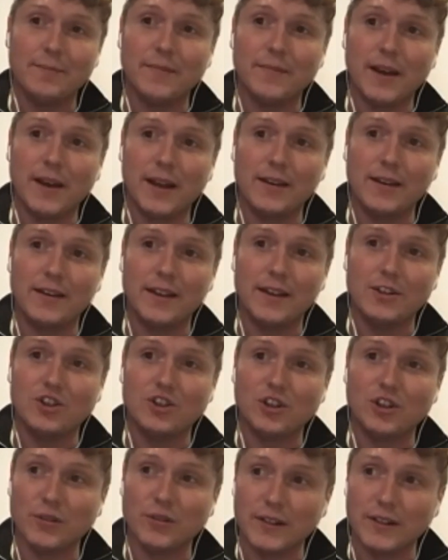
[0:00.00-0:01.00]
And
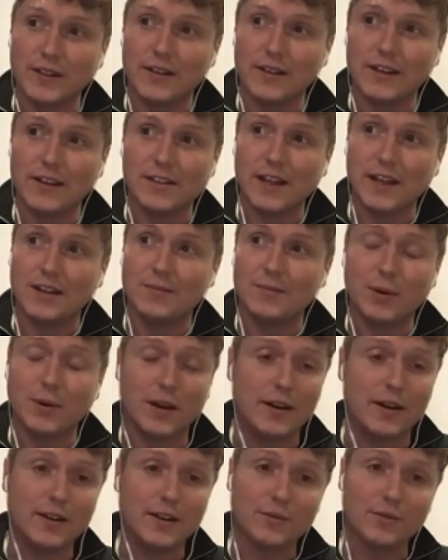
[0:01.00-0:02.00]
ensuring that they stay
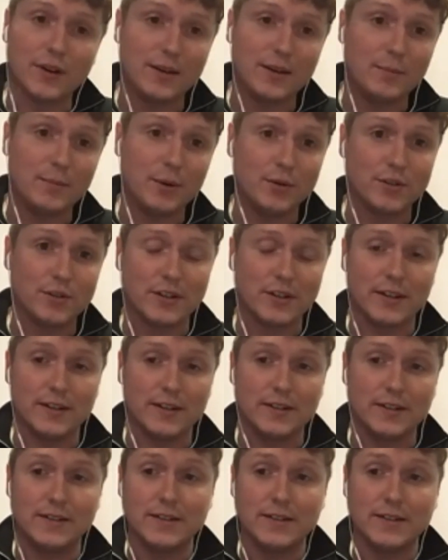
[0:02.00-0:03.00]
compliant is really important.
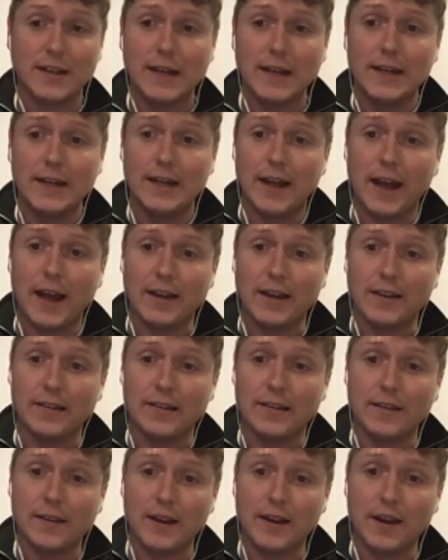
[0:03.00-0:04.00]

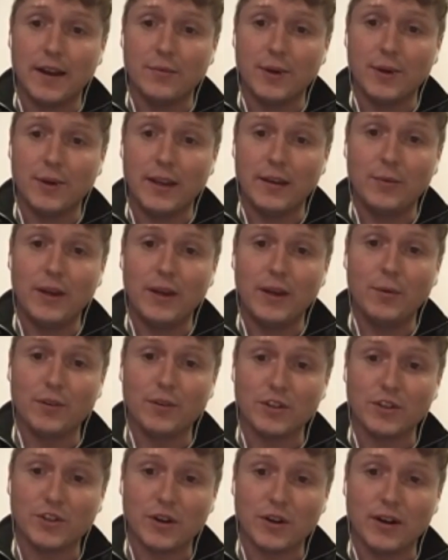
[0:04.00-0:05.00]
And we want
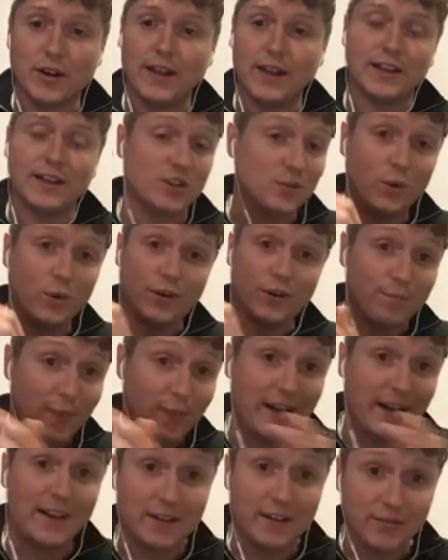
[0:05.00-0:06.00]
to try. That's just one of
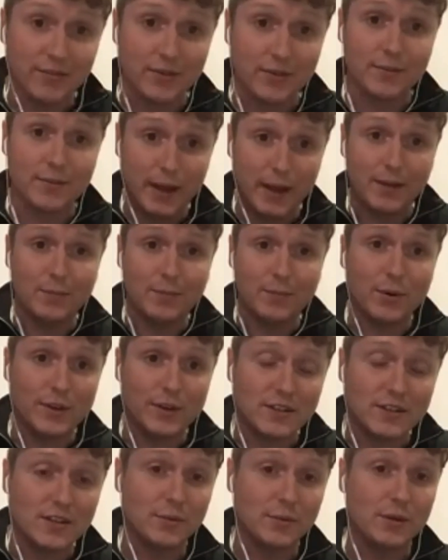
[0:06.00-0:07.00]
many different pain
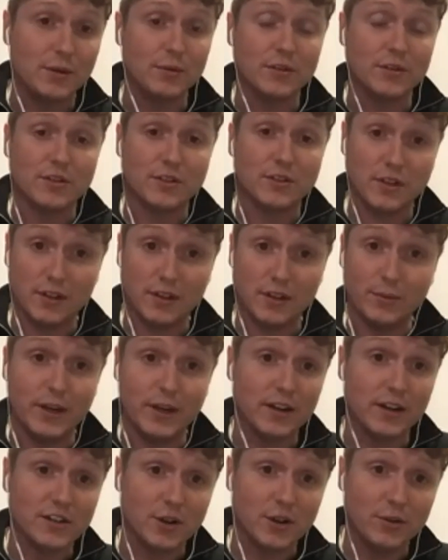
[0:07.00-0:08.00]
points that we
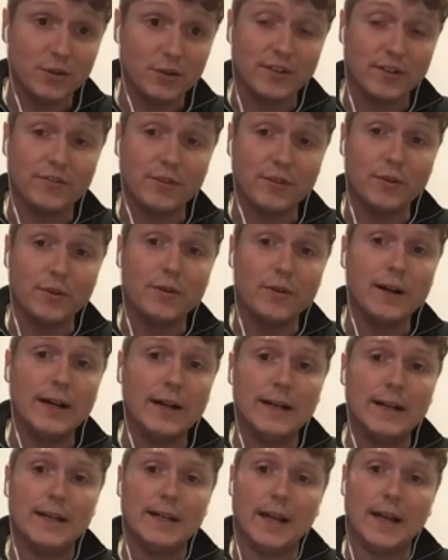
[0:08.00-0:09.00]
are solving for.
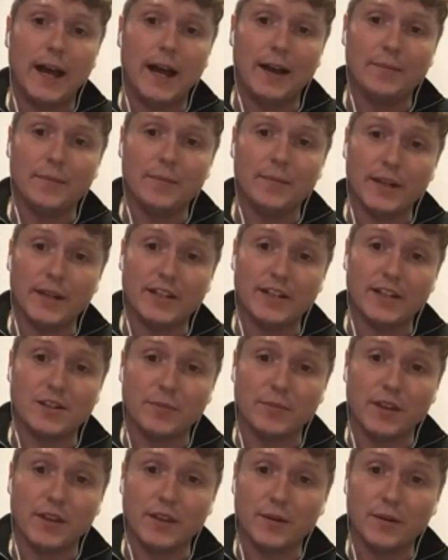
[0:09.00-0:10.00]
But it's
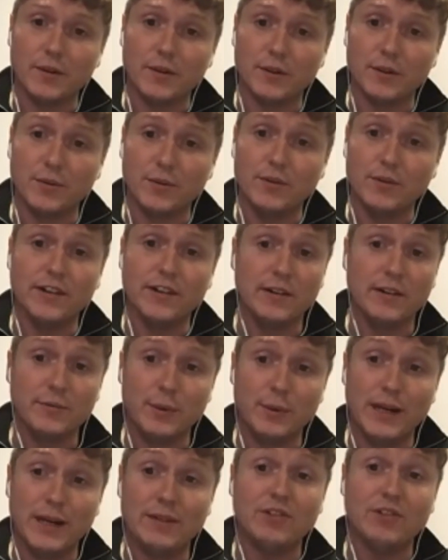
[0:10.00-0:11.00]
something that
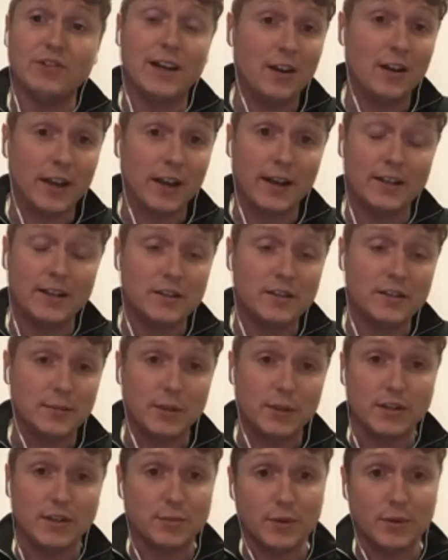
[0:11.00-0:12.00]
we're really looking into,
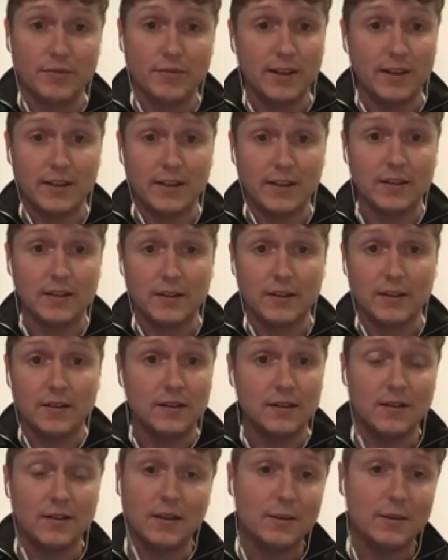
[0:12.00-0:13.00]
because we really think
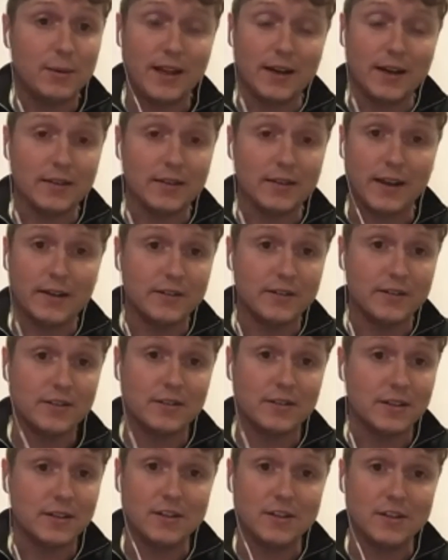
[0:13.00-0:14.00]
that nobody out there
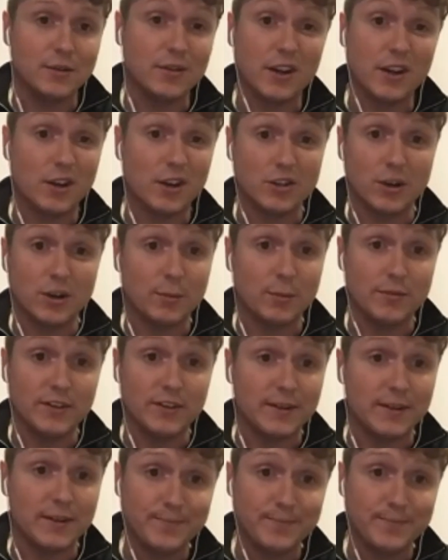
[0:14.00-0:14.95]
is doing a good job of it.